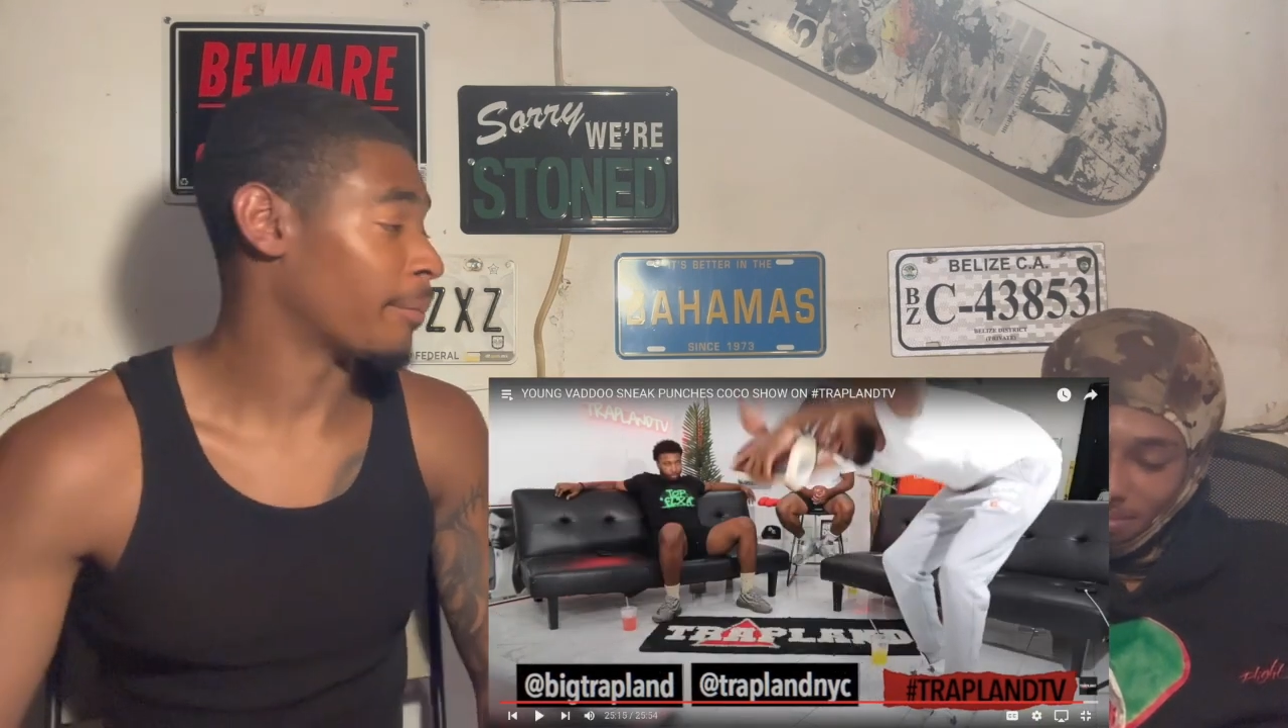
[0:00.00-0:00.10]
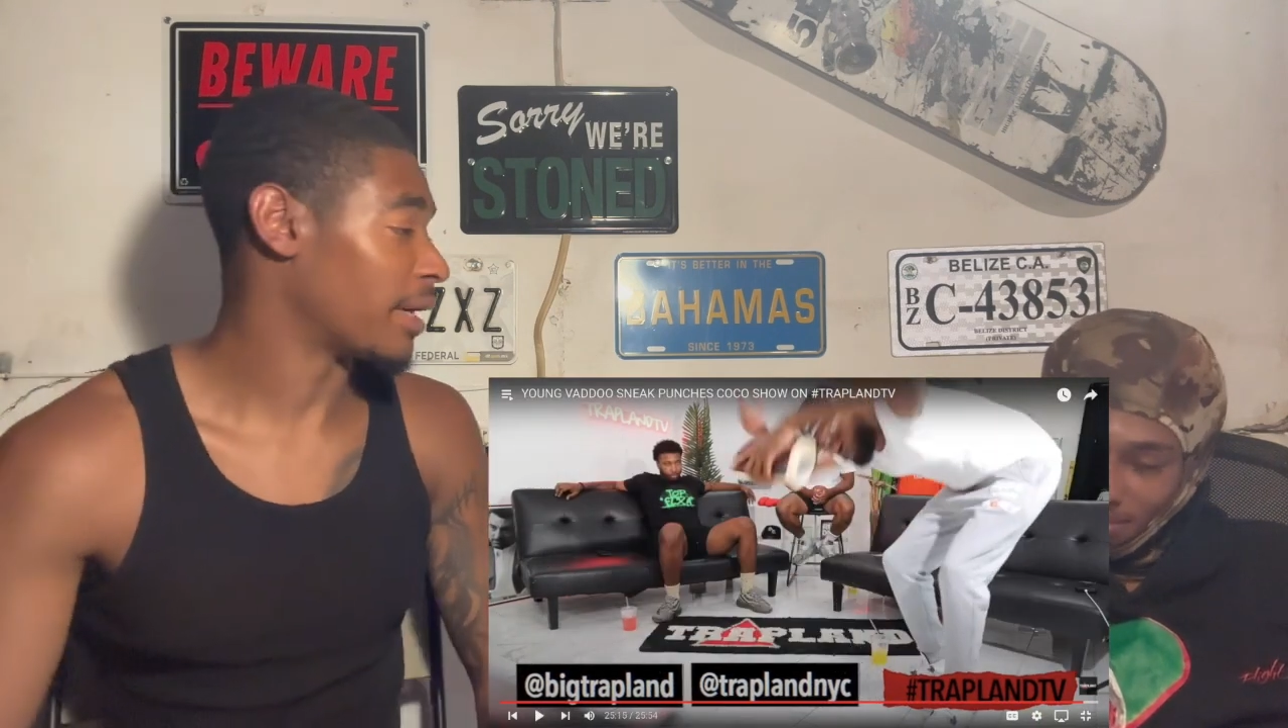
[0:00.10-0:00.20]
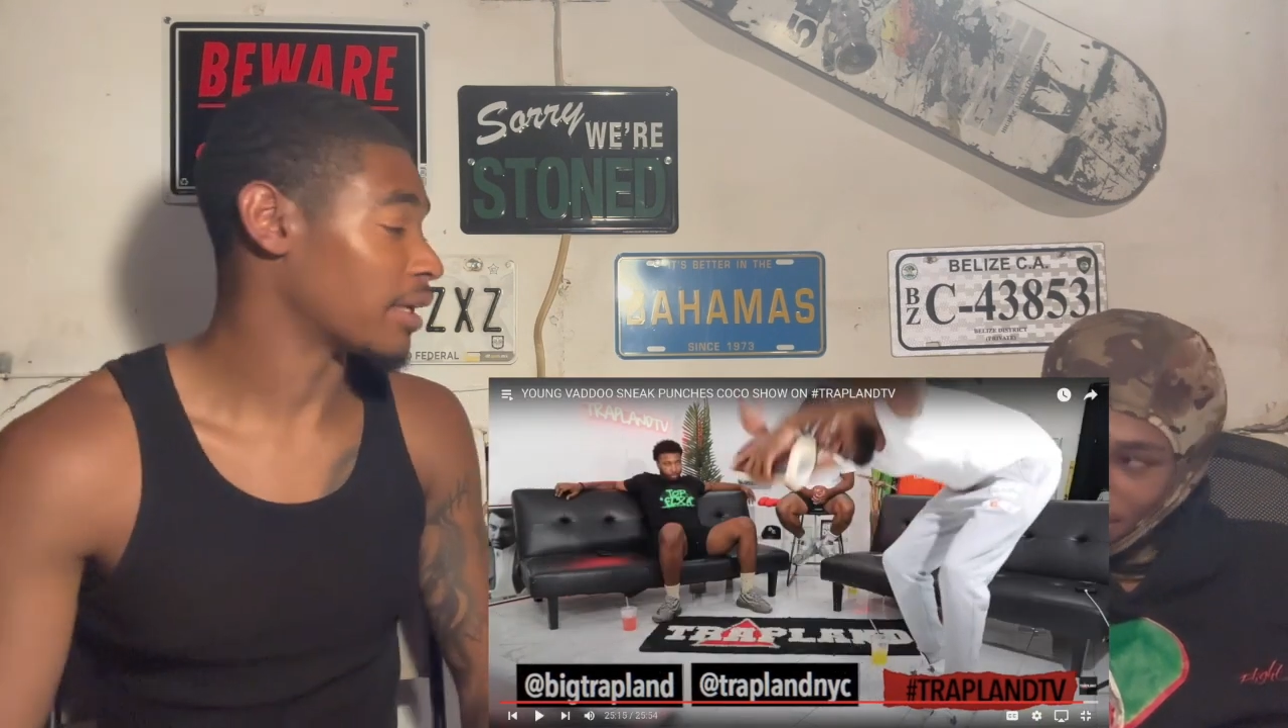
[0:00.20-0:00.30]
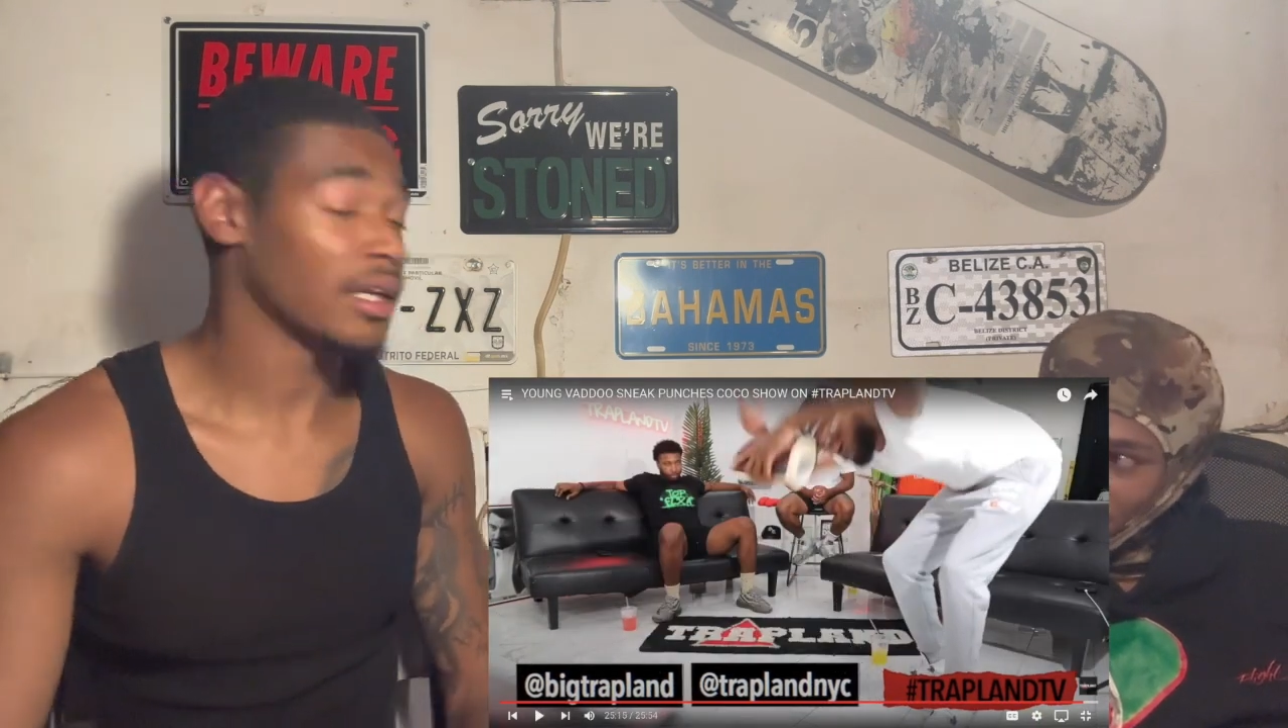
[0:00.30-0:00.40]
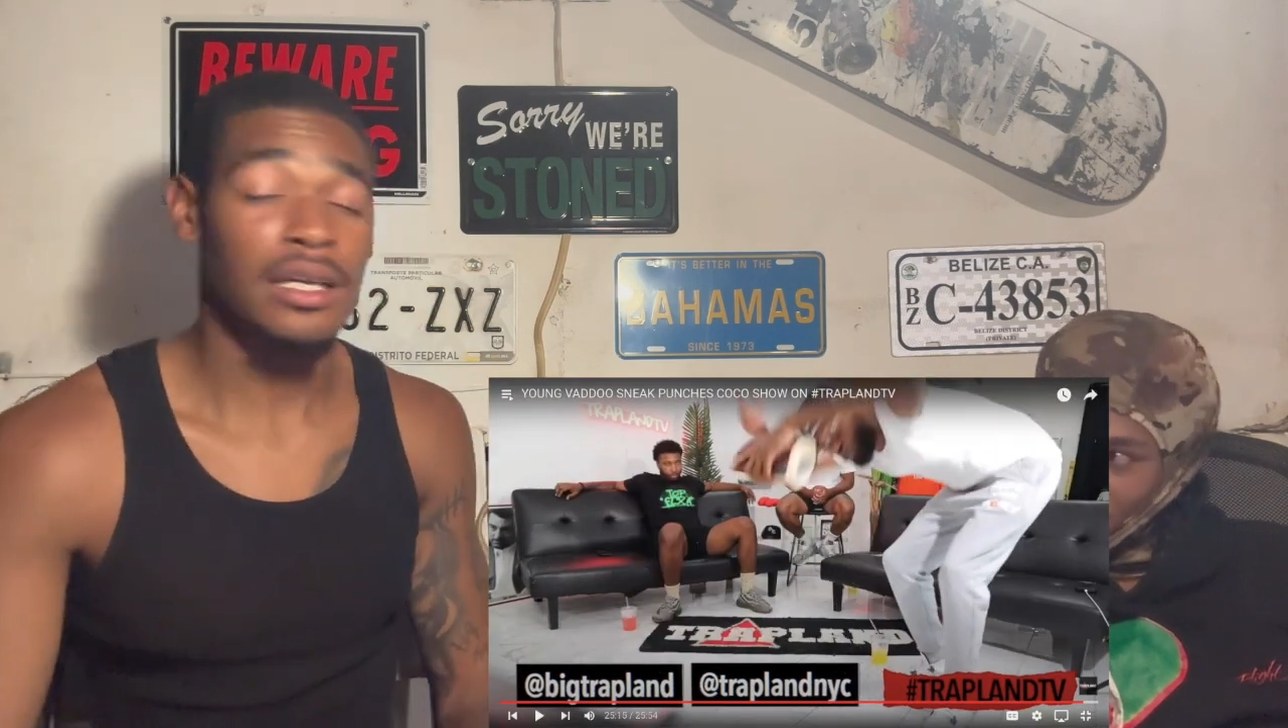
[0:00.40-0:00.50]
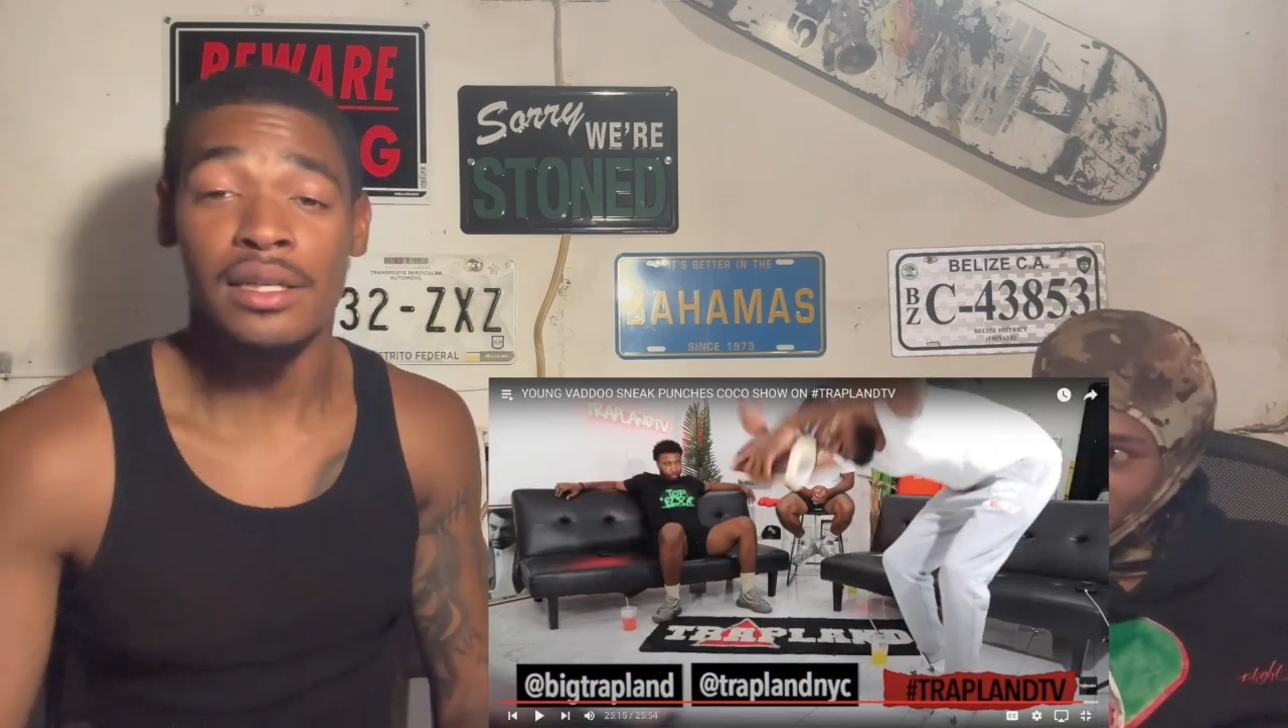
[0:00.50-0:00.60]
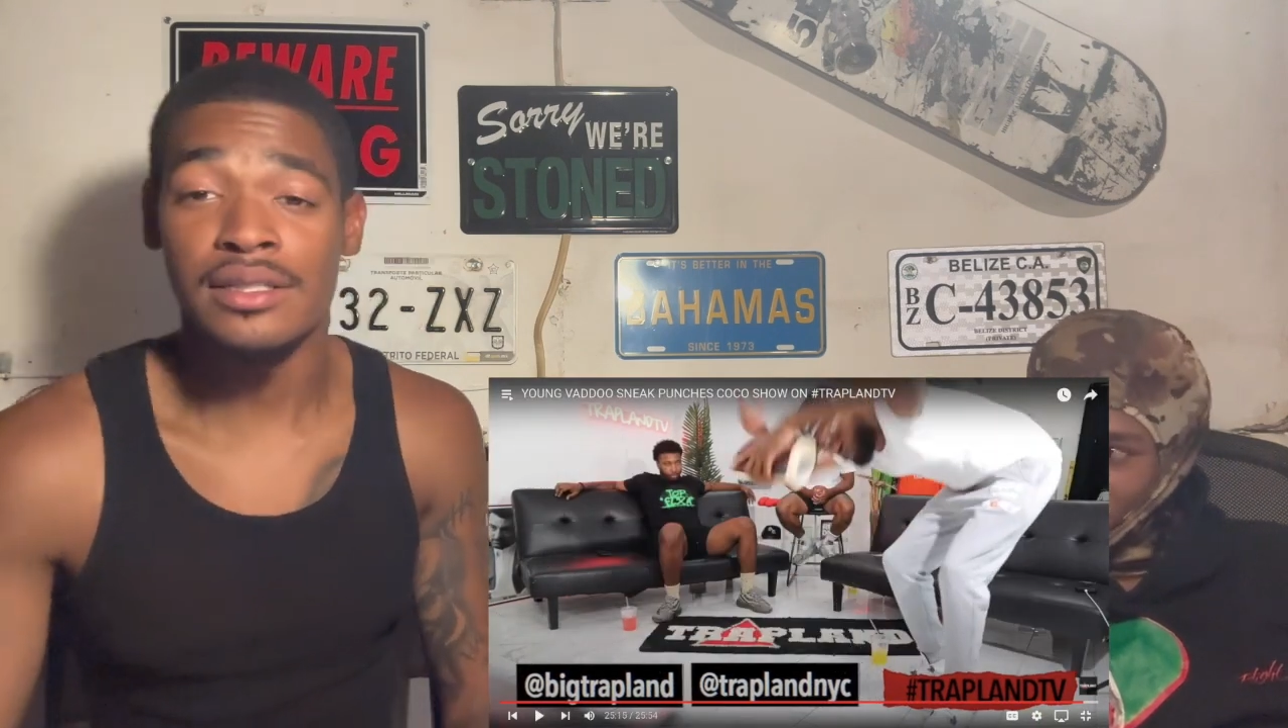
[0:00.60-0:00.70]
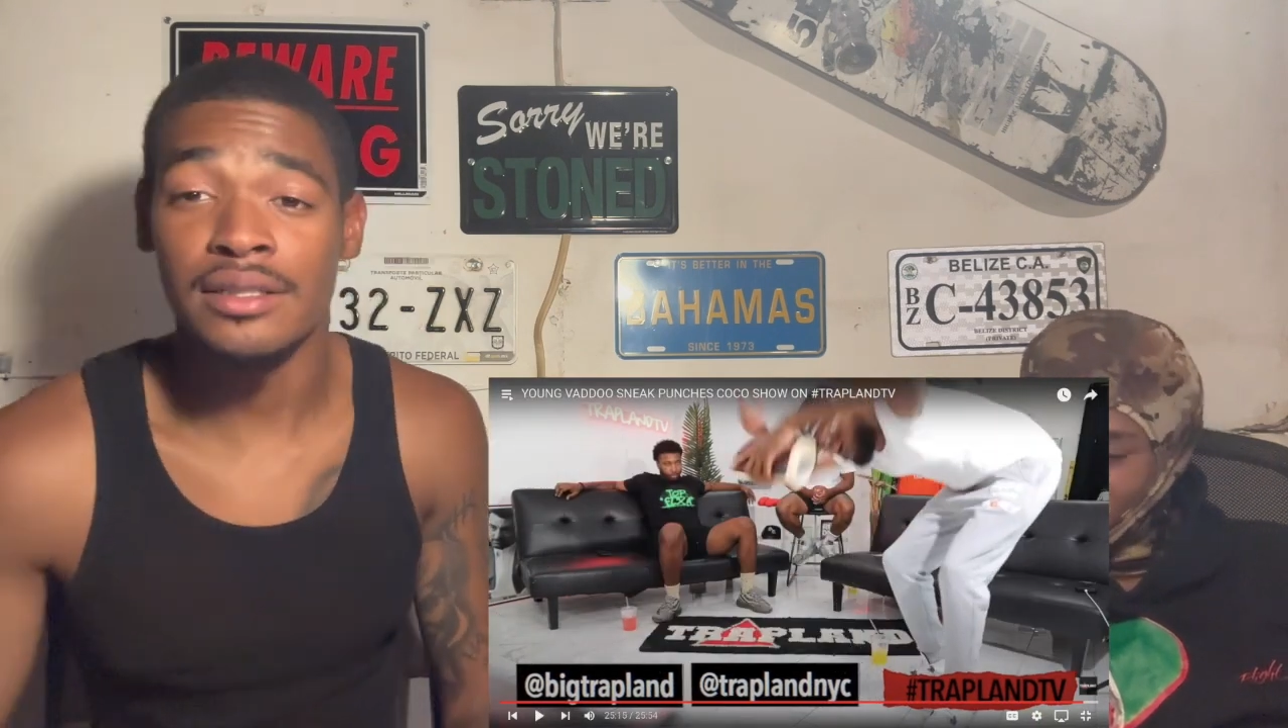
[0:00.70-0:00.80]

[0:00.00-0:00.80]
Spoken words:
My nigga did